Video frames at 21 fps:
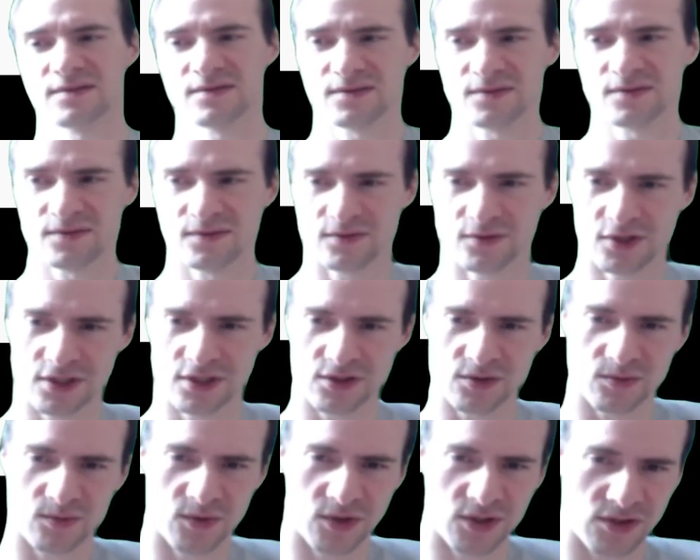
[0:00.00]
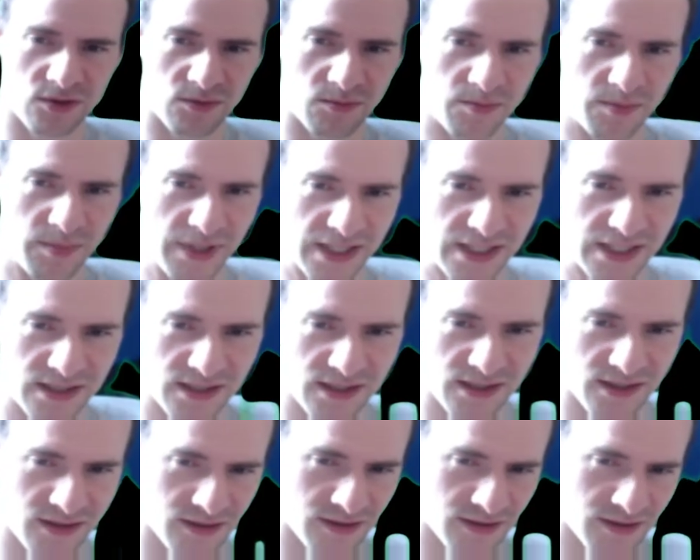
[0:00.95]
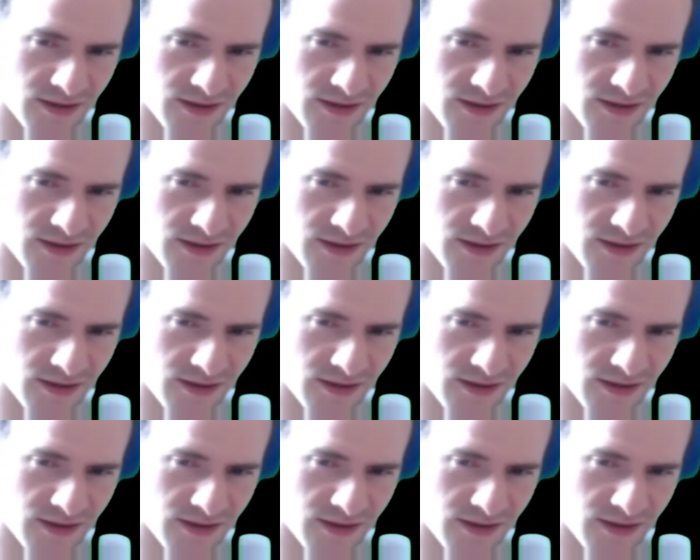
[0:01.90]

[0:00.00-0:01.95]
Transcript: what you want to bet here?